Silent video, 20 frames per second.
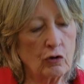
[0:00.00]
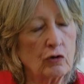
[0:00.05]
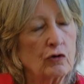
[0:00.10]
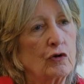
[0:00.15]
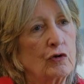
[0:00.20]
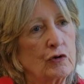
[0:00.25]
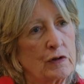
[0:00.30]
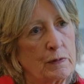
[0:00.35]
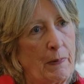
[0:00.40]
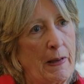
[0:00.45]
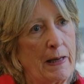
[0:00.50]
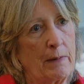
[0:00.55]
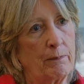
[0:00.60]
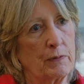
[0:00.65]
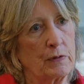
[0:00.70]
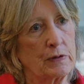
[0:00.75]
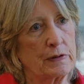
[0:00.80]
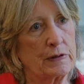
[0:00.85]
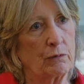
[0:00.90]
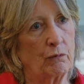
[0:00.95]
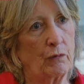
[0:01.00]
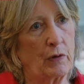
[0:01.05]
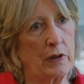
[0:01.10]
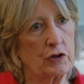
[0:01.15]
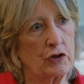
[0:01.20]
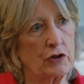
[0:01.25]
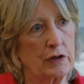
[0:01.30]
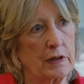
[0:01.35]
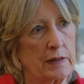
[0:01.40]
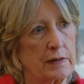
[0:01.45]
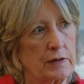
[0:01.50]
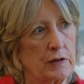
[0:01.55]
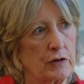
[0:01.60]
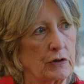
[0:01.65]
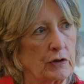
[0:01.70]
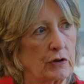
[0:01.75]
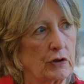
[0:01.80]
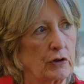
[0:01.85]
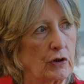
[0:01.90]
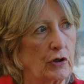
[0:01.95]
newspapers in
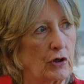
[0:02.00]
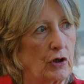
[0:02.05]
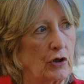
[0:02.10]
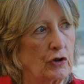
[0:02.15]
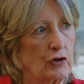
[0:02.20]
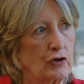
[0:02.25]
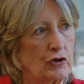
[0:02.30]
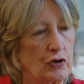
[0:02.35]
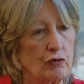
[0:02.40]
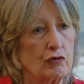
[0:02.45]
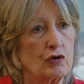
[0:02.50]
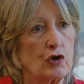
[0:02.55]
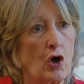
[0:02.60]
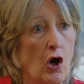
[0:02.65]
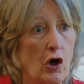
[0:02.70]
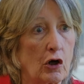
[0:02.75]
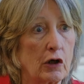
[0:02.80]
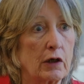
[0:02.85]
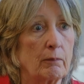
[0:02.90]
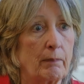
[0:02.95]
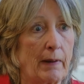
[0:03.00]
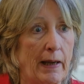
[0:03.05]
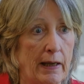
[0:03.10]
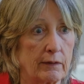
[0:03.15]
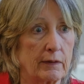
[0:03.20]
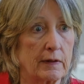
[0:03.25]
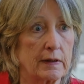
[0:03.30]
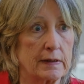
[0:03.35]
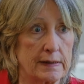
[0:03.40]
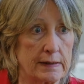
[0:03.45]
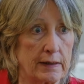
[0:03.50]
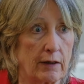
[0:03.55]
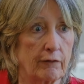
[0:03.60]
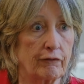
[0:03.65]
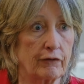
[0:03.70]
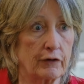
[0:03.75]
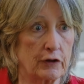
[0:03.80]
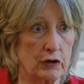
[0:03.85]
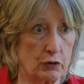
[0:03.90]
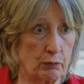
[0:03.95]
Westchester do talk about the
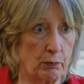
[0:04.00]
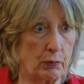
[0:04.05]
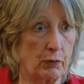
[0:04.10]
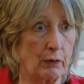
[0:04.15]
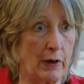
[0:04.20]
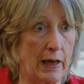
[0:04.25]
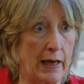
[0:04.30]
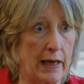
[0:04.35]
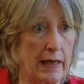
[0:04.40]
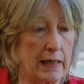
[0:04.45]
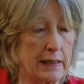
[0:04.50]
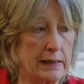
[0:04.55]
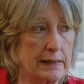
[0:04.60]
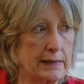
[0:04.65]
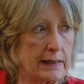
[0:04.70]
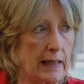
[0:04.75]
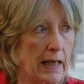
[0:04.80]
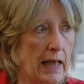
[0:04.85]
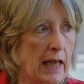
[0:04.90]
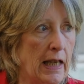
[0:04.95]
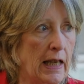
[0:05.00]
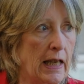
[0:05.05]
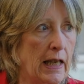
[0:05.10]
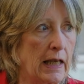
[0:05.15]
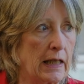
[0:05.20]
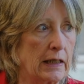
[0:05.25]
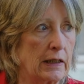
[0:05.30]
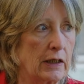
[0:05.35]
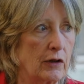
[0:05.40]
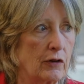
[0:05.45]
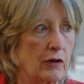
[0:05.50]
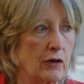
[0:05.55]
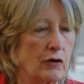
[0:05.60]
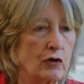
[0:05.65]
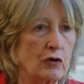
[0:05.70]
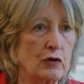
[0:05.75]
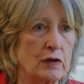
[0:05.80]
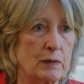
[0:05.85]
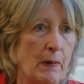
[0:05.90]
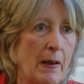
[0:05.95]
suffrage parades, and the
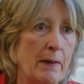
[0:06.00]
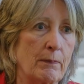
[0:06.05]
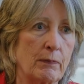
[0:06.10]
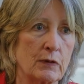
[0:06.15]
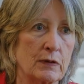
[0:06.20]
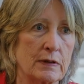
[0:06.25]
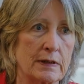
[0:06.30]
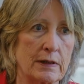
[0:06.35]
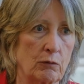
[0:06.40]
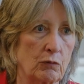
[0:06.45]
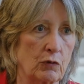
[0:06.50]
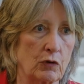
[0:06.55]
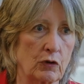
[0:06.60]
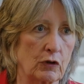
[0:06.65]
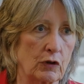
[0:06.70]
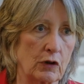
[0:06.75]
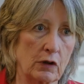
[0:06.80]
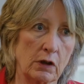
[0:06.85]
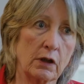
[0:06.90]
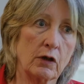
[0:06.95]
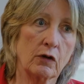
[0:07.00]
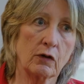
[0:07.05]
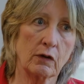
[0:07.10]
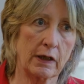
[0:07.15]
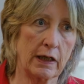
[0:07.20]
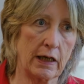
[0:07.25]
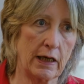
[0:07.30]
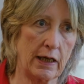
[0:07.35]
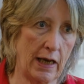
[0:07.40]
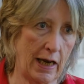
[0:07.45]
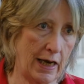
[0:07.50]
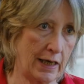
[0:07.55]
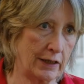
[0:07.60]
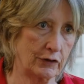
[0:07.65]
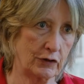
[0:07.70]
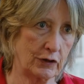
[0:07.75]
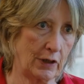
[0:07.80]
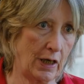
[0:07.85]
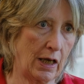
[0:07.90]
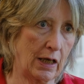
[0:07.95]
newspapers that were clearly
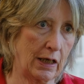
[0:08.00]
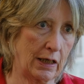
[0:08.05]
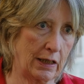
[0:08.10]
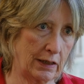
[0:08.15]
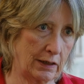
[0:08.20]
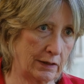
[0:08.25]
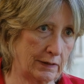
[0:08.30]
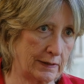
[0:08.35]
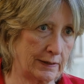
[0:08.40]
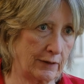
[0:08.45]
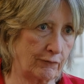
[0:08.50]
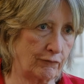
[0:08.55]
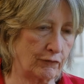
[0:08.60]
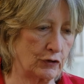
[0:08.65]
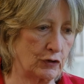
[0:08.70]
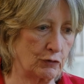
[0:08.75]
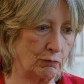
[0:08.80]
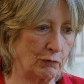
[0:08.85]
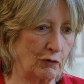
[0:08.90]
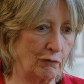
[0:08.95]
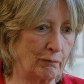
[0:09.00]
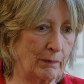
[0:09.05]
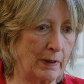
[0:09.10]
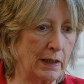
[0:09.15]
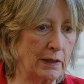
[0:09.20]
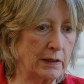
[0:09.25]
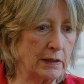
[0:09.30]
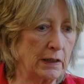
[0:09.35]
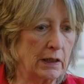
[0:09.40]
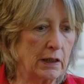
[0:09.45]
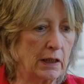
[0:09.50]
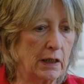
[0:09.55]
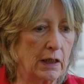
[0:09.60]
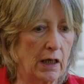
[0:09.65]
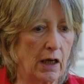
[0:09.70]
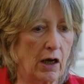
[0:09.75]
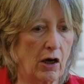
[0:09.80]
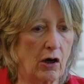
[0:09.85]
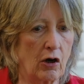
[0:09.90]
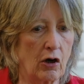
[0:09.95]
anti-suffrage movement
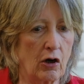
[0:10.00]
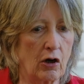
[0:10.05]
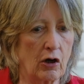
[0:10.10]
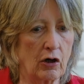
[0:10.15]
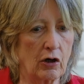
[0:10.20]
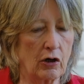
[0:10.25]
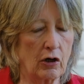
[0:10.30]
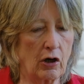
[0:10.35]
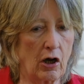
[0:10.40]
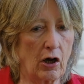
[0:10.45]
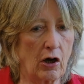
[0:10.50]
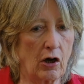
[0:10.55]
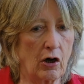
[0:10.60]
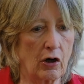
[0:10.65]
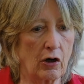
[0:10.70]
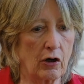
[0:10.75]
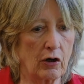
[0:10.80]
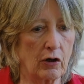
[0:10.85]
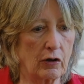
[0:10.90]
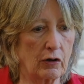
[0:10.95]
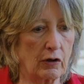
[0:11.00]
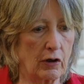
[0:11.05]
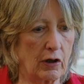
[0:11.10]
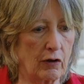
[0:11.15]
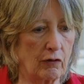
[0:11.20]
are